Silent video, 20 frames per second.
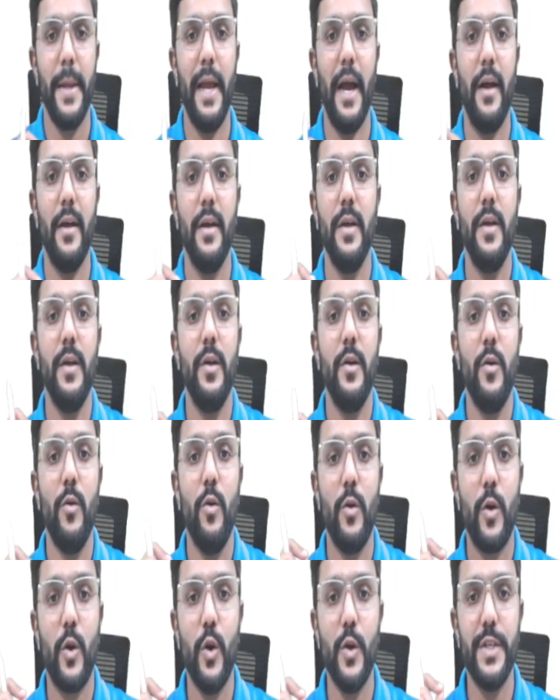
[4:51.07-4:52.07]
Yeah.
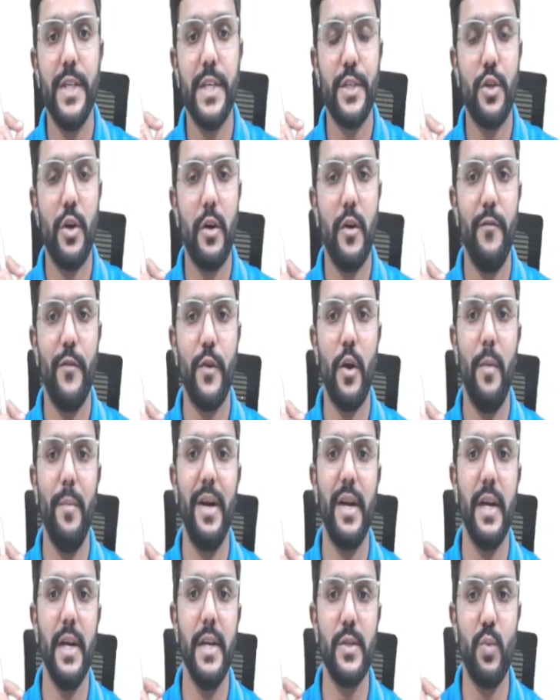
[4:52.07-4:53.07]
Closing stock of raw
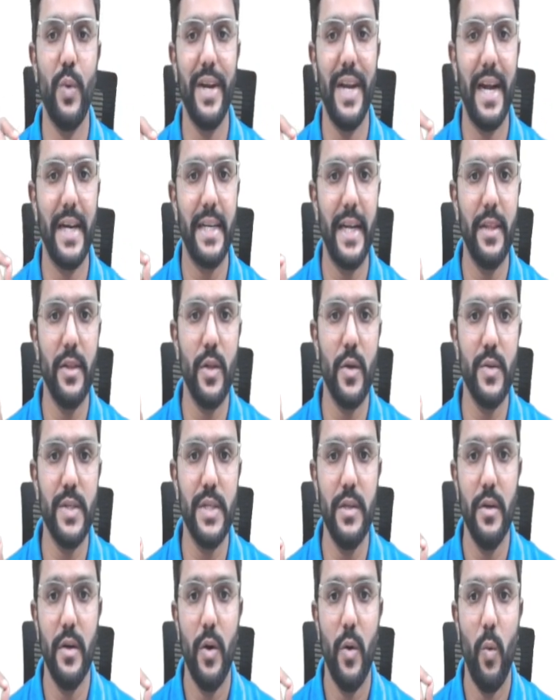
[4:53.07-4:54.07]
material is 1 lakh
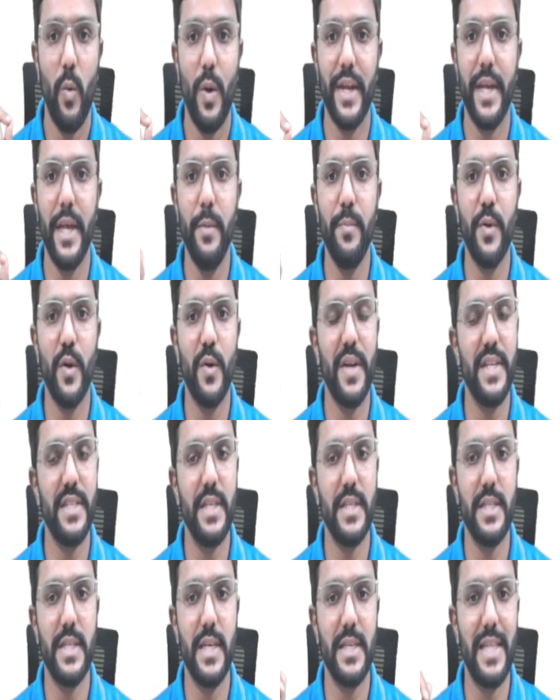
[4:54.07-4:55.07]
10,000. Work in
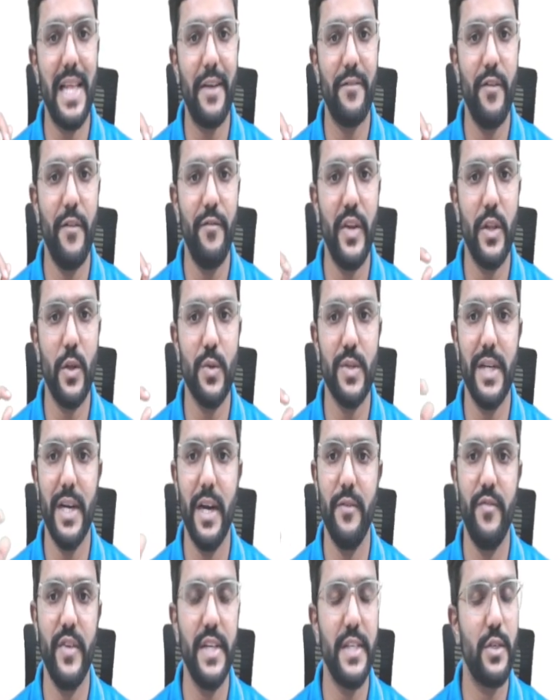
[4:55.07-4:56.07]
progress is 6 lakh
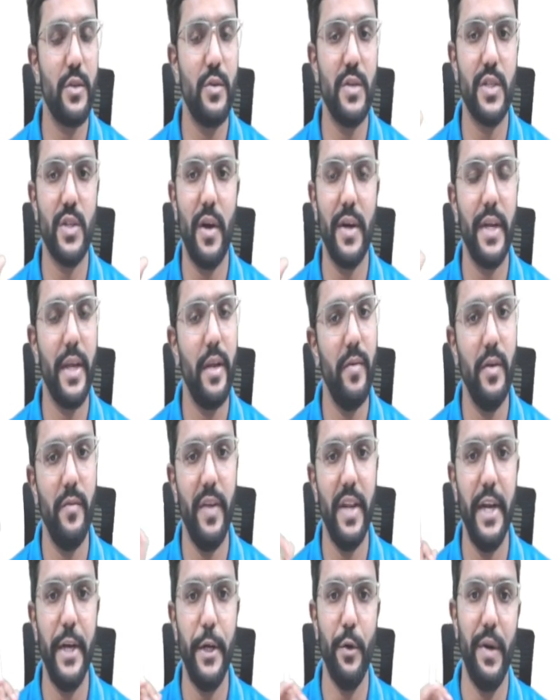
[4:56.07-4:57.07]
50,000 and finished goods not
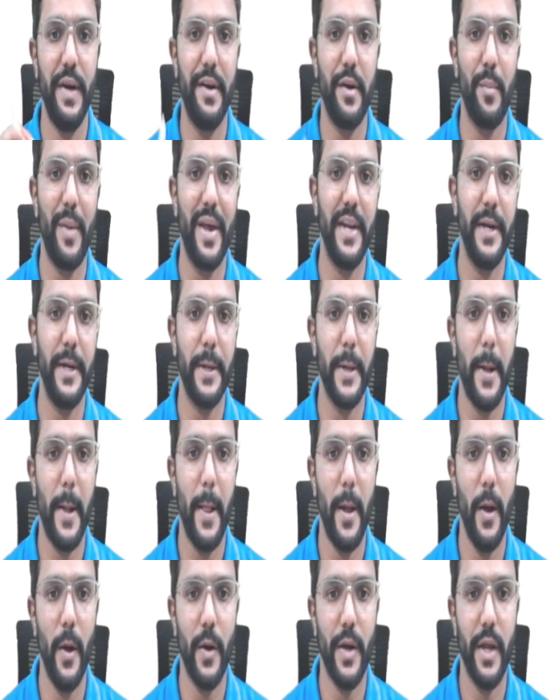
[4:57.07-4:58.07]
given. We need to determine it.
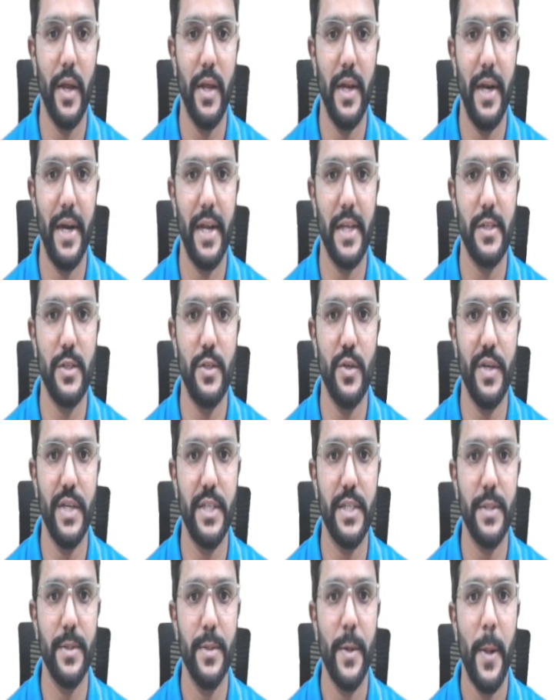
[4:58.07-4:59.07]
Okay, let us do
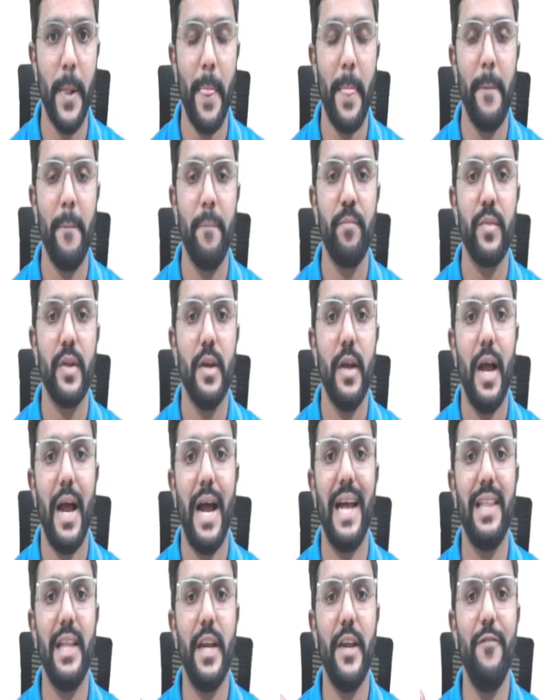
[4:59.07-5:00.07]
it.
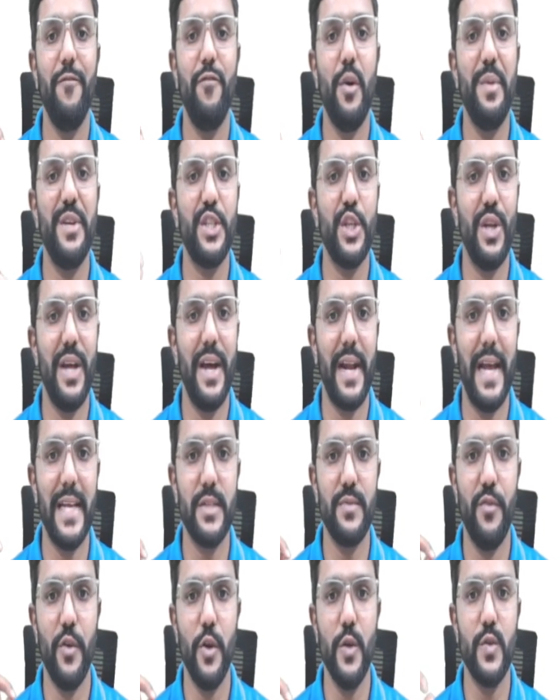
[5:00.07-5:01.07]
Other information are
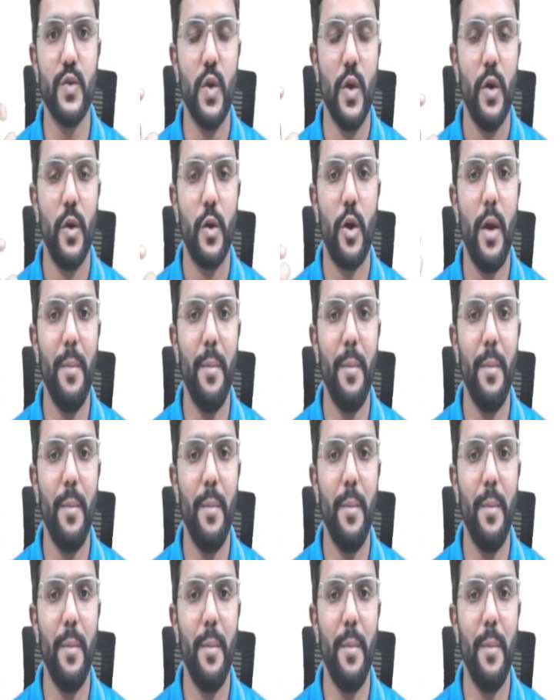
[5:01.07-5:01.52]
as follows.